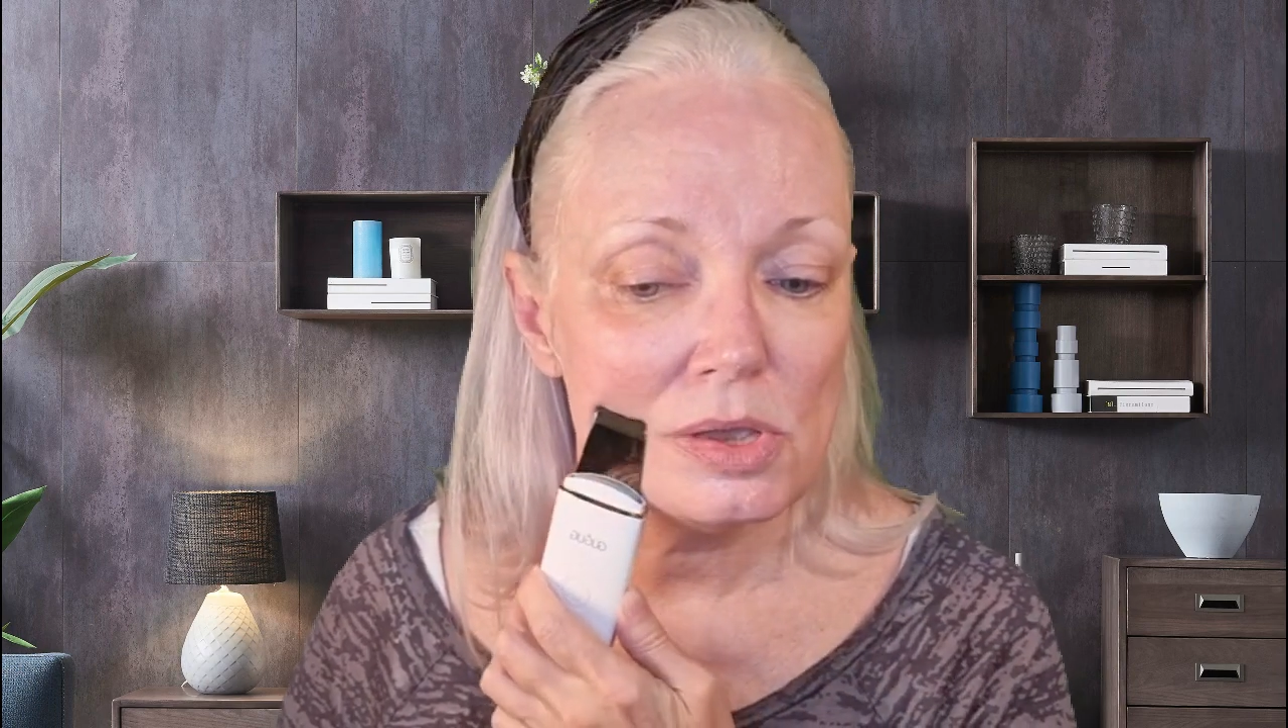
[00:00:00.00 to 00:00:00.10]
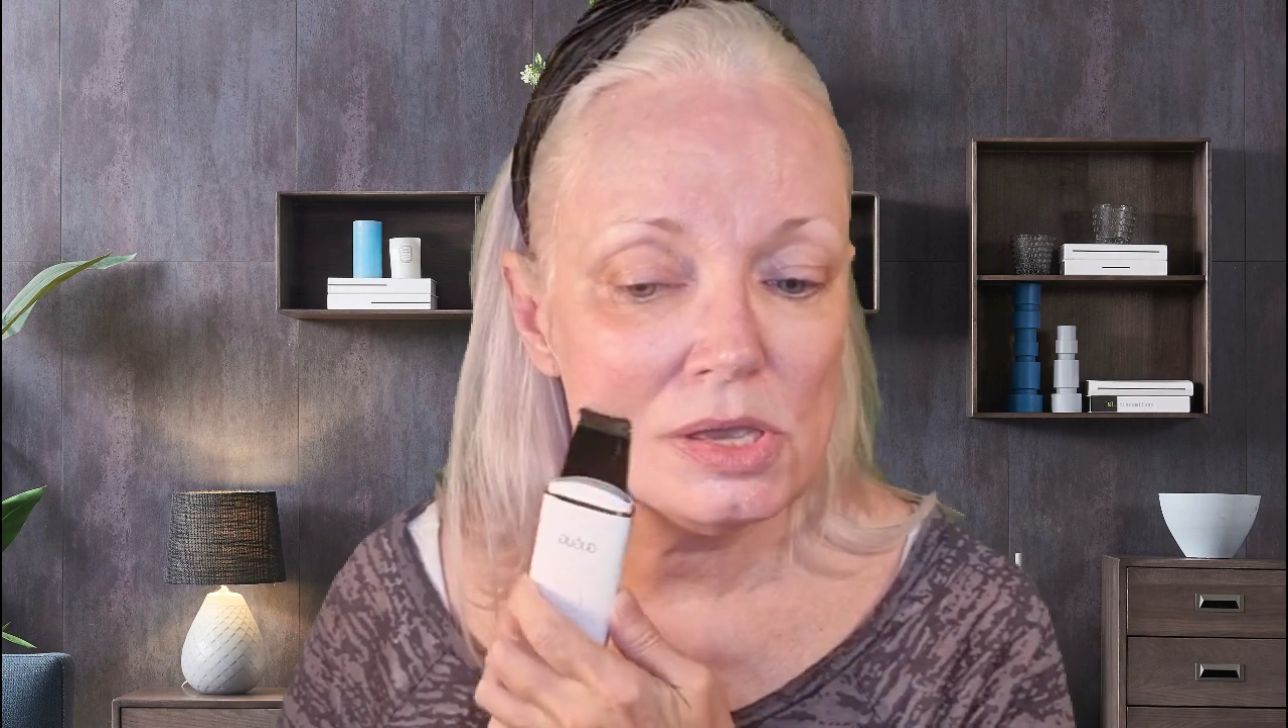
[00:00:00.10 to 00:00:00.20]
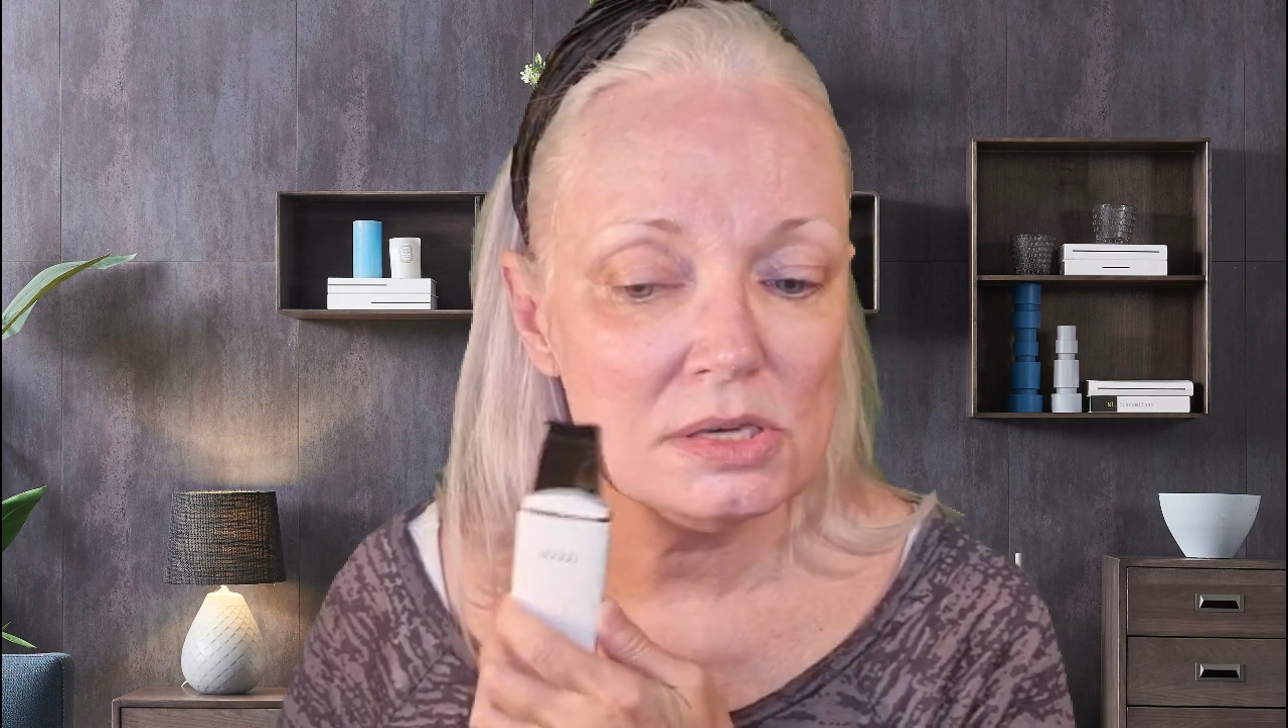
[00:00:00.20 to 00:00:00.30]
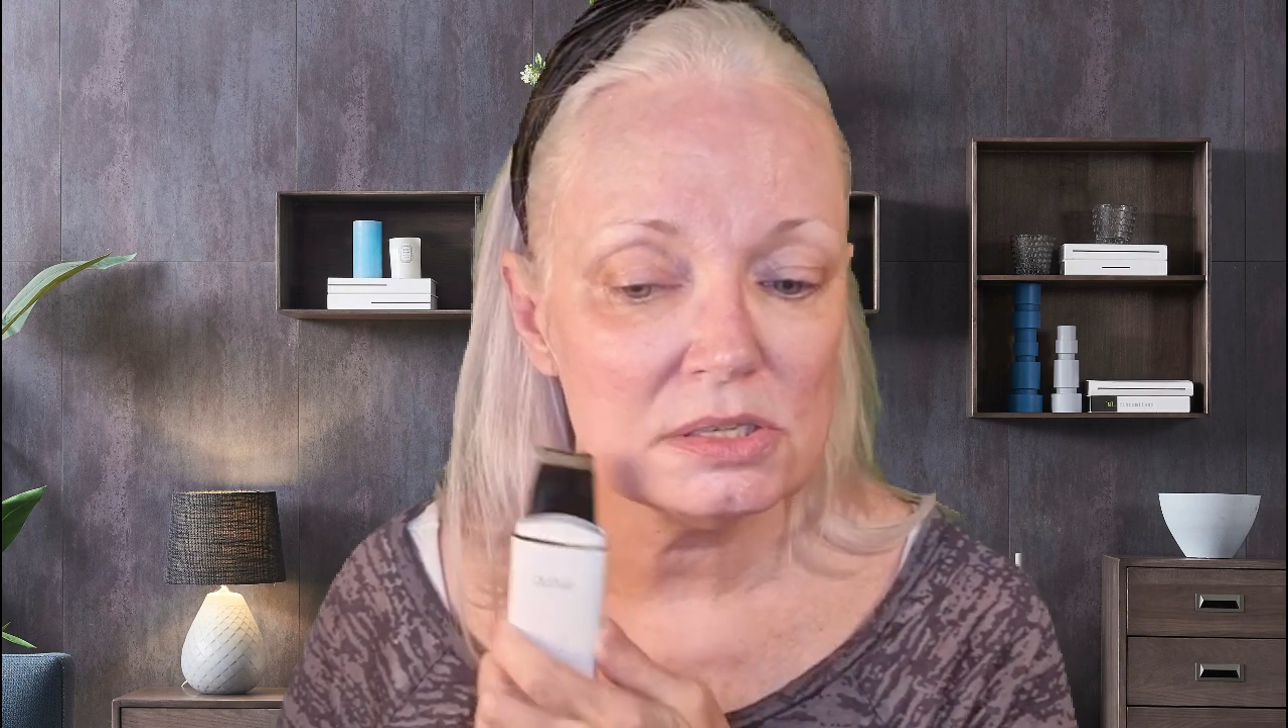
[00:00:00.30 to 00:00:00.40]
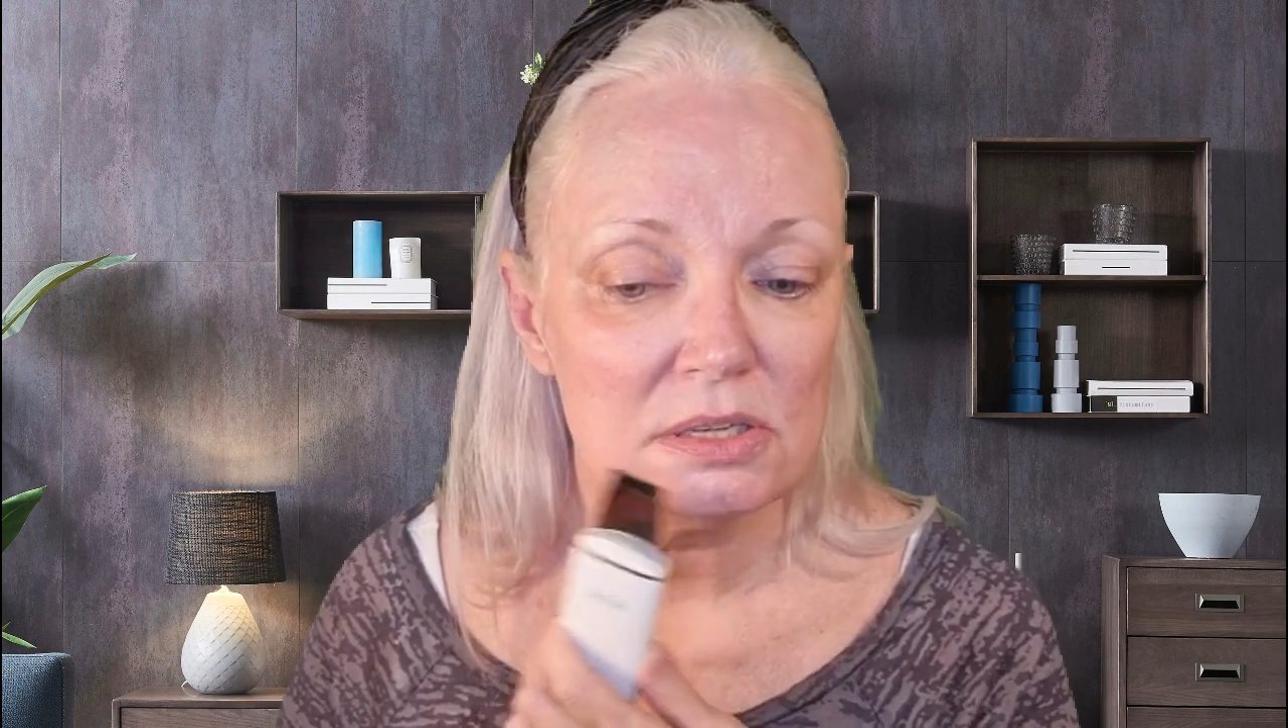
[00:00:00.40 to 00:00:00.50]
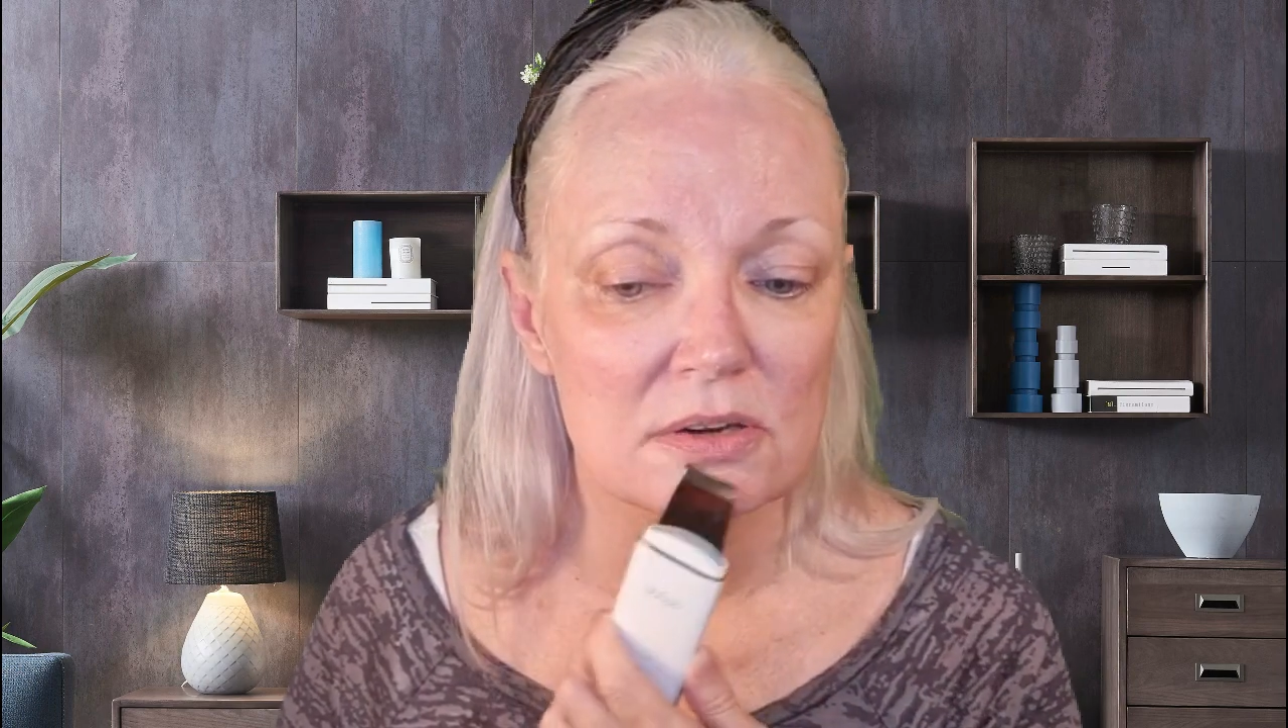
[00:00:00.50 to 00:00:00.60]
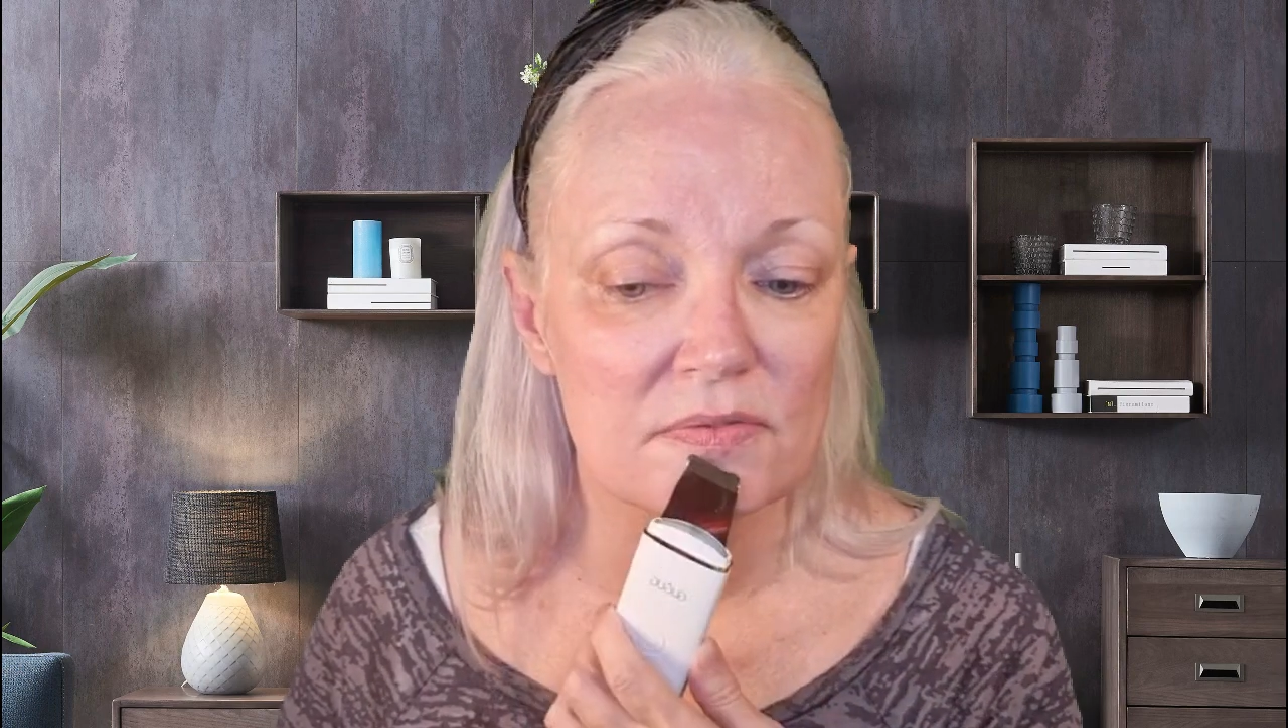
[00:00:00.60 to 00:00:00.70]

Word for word: into your